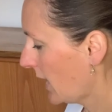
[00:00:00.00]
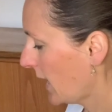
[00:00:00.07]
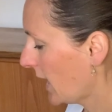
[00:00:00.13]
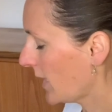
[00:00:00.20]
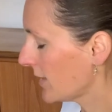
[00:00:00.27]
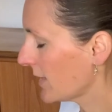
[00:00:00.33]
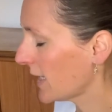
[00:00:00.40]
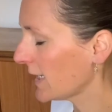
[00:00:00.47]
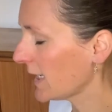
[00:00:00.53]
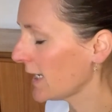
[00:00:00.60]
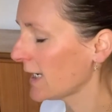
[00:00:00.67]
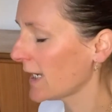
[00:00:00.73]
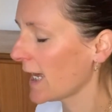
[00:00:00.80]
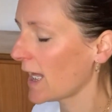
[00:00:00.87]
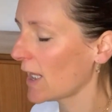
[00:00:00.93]
And then
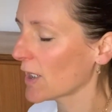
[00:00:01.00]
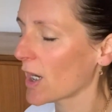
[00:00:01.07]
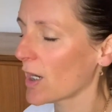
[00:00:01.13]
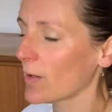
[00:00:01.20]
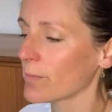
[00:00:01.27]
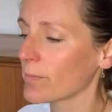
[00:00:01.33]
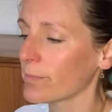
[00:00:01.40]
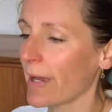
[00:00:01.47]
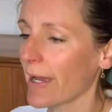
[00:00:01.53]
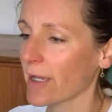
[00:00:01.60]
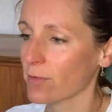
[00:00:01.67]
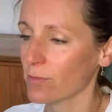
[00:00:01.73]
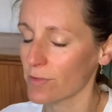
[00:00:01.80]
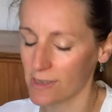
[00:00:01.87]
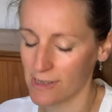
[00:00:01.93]
inhale, come back
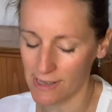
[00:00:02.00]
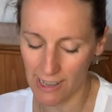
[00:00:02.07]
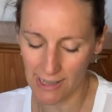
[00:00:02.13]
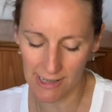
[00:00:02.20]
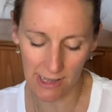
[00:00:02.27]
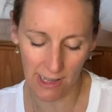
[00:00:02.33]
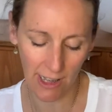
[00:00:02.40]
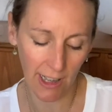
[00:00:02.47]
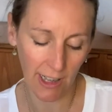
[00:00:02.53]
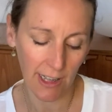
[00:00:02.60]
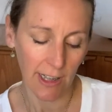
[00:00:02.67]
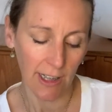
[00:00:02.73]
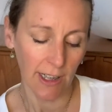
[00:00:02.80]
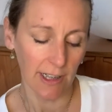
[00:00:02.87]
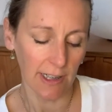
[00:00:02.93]
through center.
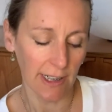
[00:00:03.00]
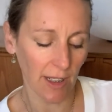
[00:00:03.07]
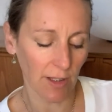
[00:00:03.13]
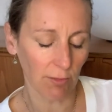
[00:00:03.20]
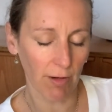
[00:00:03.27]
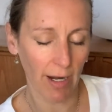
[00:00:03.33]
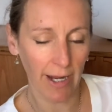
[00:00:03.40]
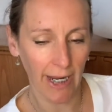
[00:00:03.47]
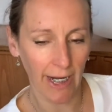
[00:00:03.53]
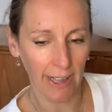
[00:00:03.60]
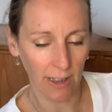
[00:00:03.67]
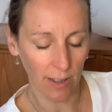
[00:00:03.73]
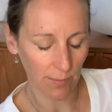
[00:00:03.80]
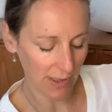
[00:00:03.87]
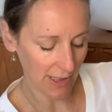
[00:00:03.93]
Now the right hand
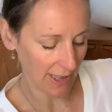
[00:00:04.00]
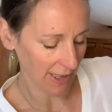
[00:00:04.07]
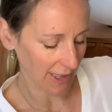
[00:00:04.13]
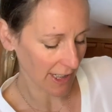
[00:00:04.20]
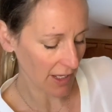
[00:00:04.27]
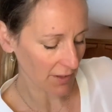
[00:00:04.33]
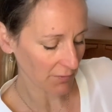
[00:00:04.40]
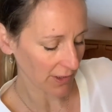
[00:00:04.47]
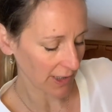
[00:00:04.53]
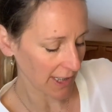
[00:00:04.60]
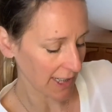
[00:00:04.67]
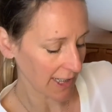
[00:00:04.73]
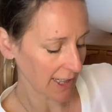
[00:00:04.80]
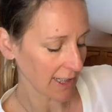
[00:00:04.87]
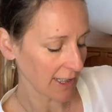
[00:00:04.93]
comes to the left
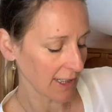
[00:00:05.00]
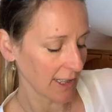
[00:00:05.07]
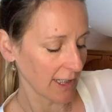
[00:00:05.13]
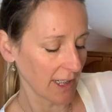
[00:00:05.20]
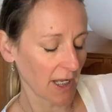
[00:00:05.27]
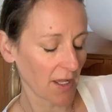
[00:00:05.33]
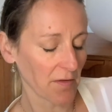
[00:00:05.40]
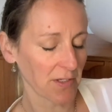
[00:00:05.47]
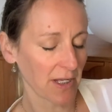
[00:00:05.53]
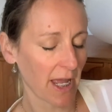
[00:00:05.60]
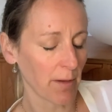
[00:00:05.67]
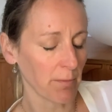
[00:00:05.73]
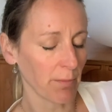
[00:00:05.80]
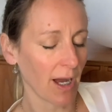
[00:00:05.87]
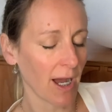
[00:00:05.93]
knee, left
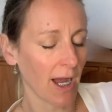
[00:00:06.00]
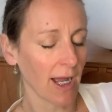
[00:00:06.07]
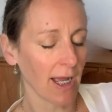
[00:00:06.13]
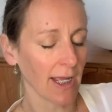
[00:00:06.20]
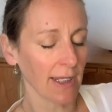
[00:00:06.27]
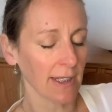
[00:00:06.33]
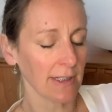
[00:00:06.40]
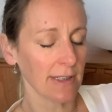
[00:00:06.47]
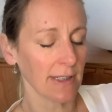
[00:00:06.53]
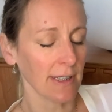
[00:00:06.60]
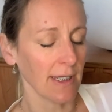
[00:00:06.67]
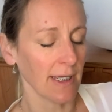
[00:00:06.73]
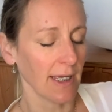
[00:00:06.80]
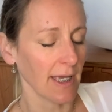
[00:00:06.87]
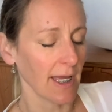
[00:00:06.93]
hand behind.
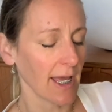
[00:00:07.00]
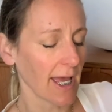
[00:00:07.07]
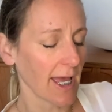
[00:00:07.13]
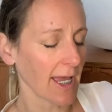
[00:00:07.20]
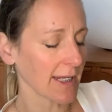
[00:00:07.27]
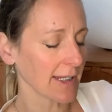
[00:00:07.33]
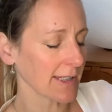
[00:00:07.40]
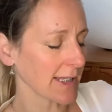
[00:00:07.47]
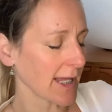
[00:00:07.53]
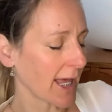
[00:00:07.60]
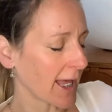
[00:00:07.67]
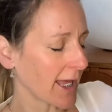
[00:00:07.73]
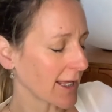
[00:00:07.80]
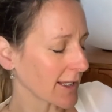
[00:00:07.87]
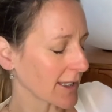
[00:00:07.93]

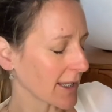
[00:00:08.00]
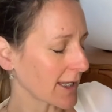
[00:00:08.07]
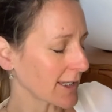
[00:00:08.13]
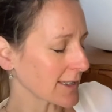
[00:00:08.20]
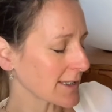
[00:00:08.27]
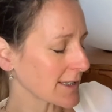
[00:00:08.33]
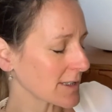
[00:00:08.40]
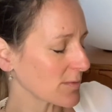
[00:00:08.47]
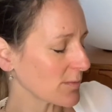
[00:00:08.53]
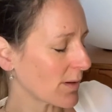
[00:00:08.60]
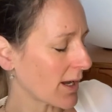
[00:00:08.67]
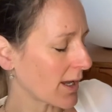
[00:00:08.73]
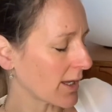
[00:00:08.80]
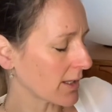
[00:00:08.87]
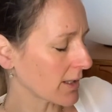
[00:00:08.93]
Exhale and
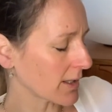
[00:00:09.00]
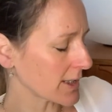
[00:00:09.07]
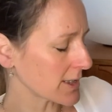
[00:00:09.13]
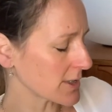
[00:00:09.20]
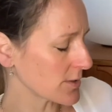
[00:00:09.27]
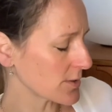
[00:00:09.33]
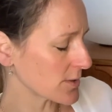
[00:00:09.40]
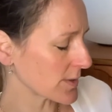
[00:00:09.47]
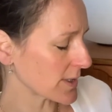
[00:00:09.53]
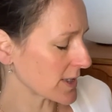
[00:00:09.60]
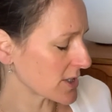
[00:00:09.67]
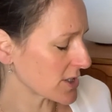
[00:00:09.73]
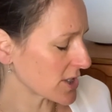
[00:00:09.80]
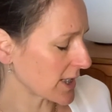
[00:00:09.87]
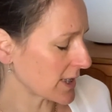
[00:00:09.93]
smile as you
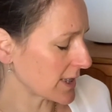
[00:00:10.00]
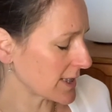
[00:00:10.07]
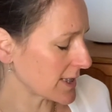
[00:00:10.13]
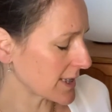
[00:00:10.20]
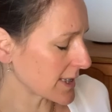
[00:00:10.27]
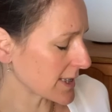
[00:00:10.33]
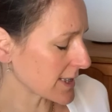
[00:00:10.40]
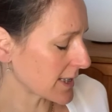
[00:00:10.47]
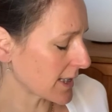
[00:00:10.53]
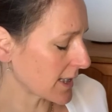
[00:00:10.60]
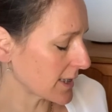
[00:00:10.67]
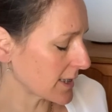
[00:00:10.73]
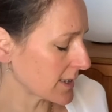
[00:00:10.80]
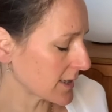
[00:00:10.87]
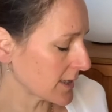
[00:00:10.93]
twist gently to the
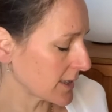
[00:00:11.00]
side.